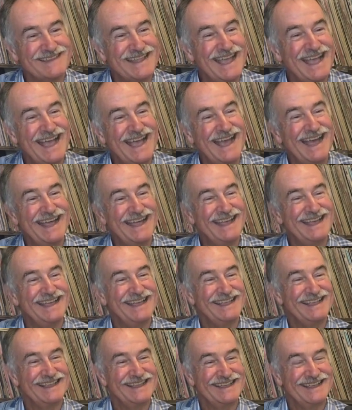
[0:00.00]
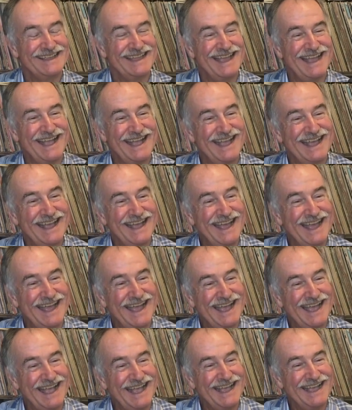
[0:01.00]
Oh, God.
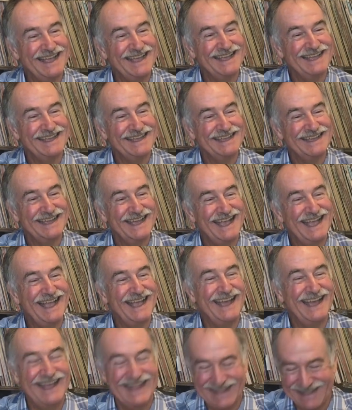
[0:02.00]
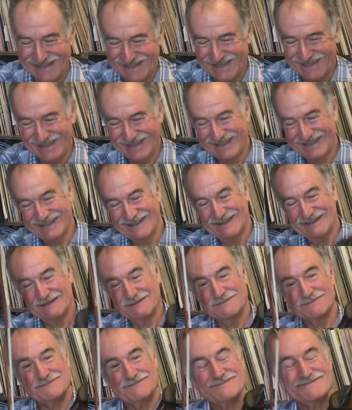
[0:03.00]
All right. This is It
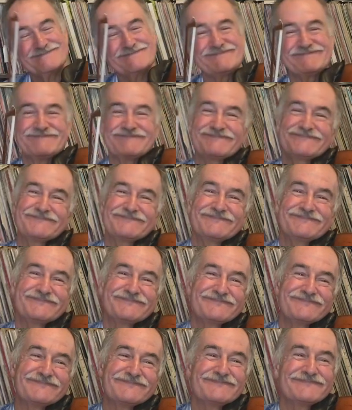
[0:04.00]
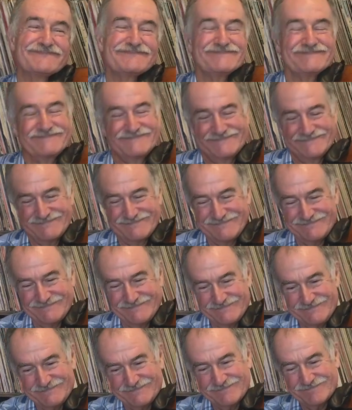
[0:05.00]
Makes No Difference Now in the key of
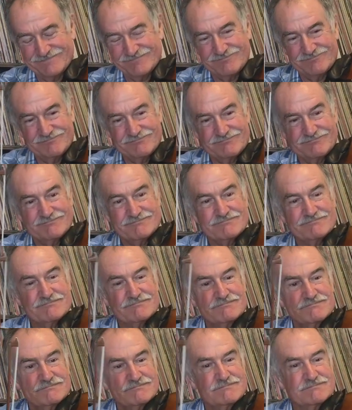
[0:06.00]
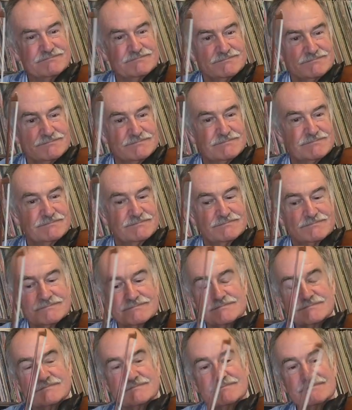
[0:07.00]
G. 1, 2,
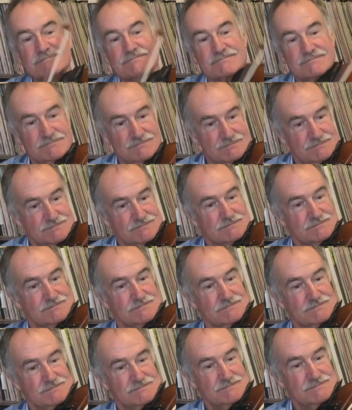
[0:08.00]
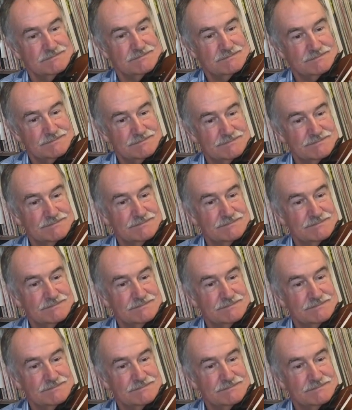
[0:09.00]
a 1, 2, 3,